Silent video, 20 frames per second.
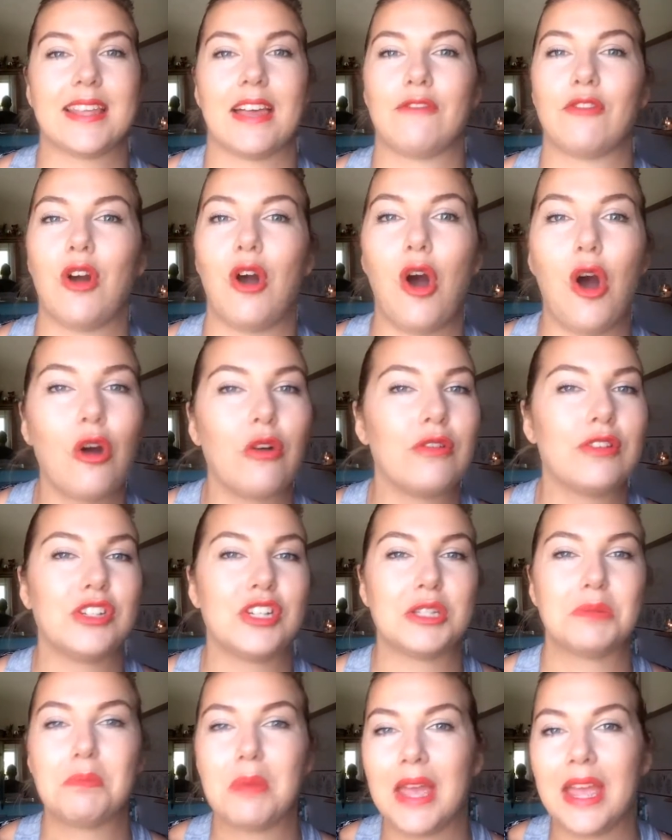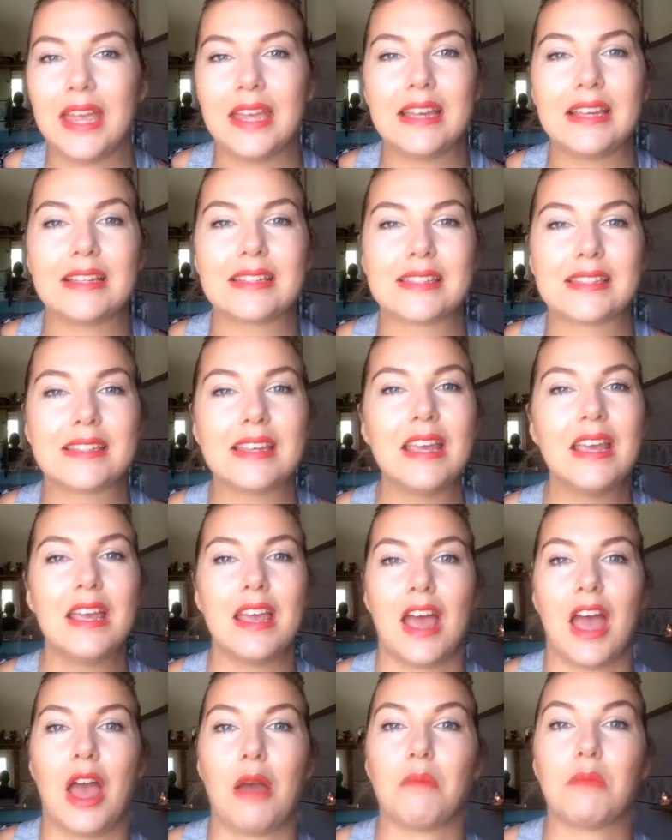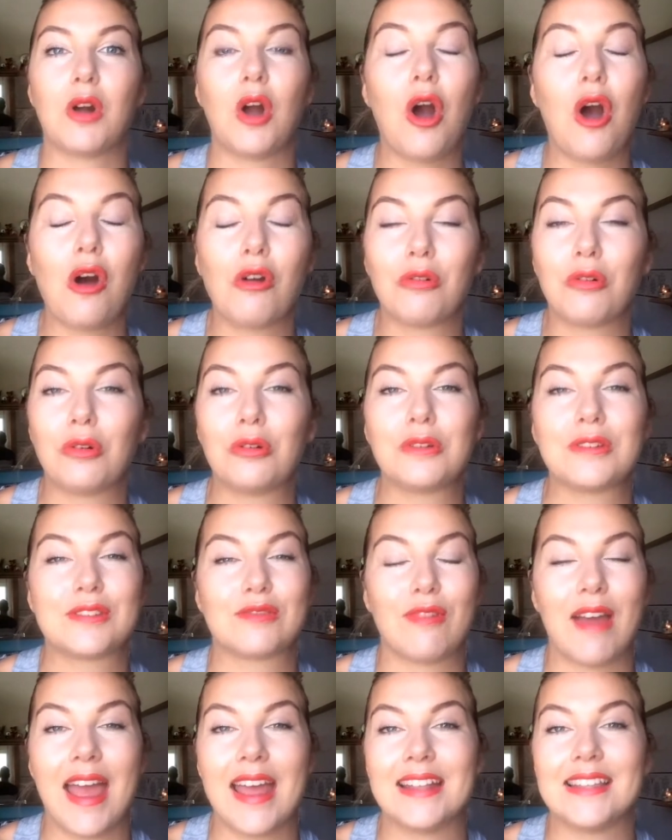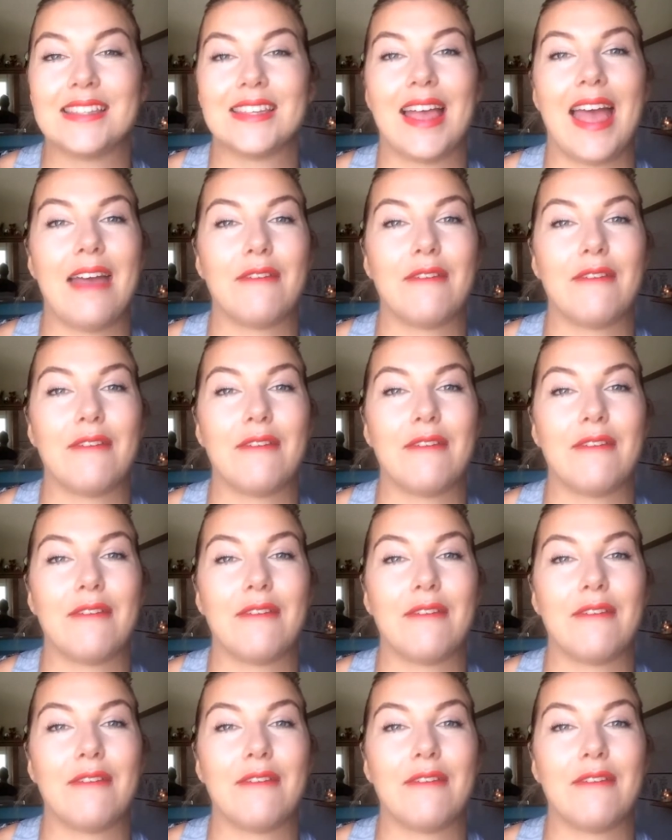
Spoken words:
I've got oranges, pinks, corals, reds,